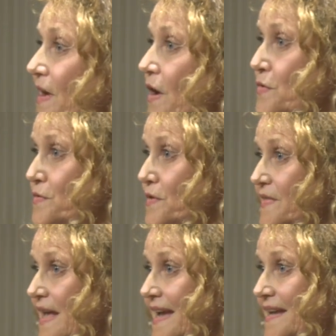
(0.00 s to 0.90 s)
Other
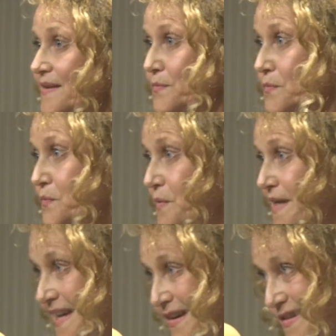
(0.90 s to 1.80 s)
than that, we
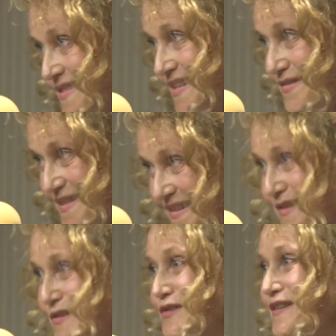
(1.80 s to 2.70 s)
get ourselves
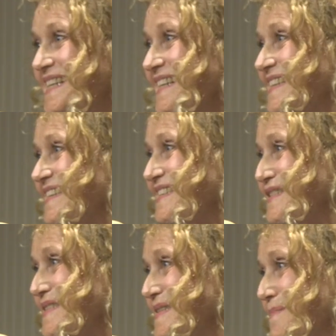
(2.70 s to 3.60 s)
enculturated
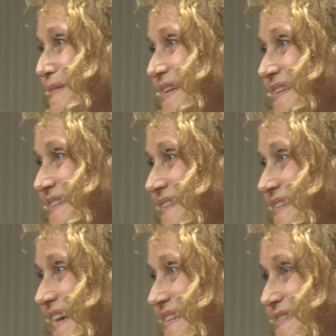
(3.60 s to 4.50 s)
into
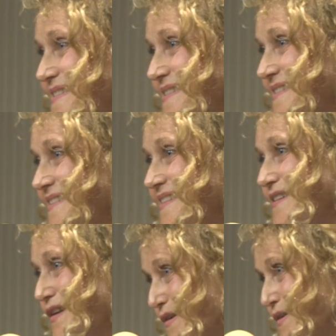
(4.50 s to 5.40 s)
something that's
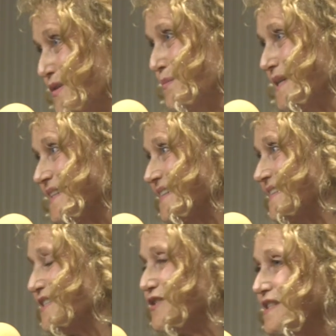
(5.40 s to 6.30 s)
our human
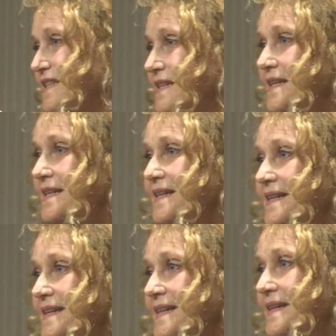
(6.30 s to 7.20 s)
condition.
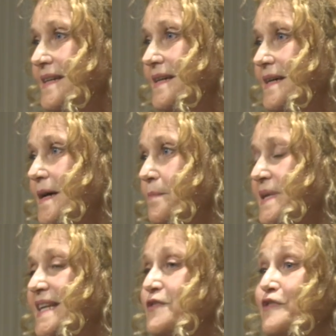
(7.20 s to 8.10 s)

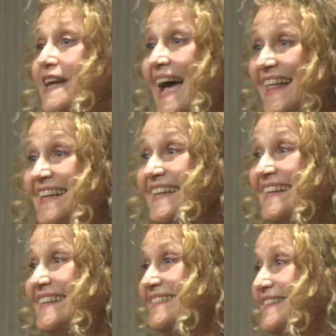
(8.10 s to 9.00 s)
But in
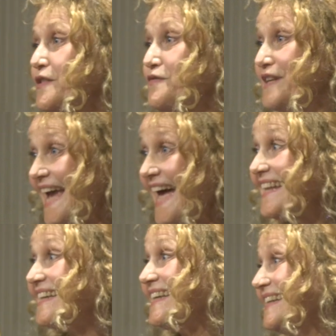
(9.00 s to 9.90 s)
reality, the
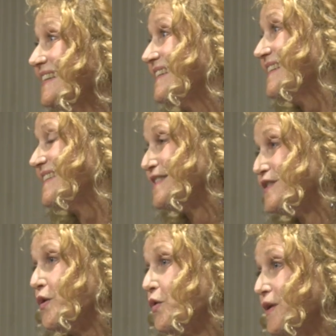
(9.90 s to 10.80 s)
reality,
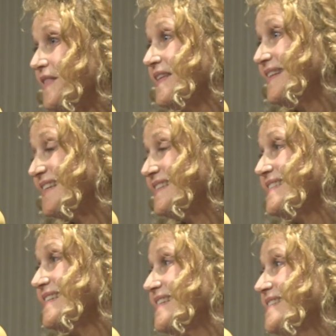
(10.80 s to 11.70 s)
that's the only thing that
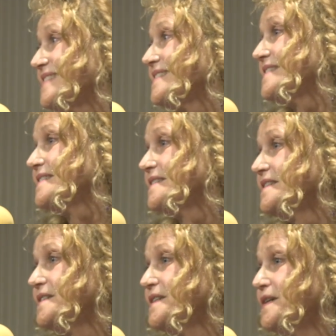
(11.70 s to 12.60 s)
exists.
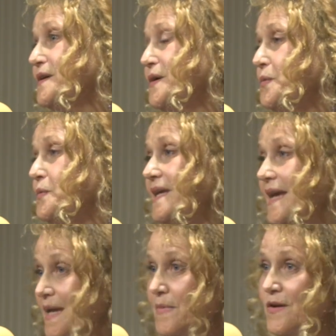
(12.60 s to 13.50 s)
We
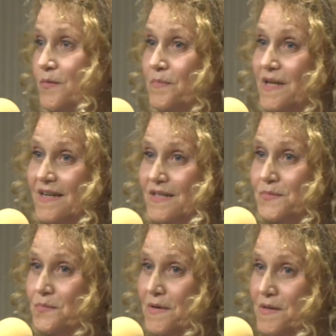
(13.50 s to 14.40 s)
came here
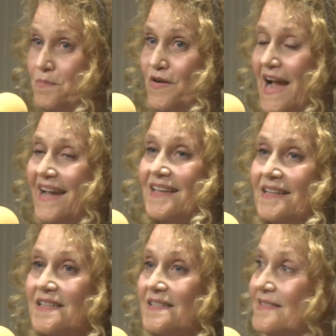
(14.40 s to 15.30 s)
because we're the
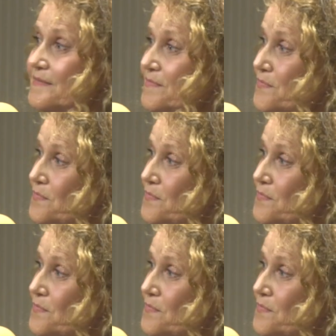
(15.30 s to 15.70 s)
miraculous.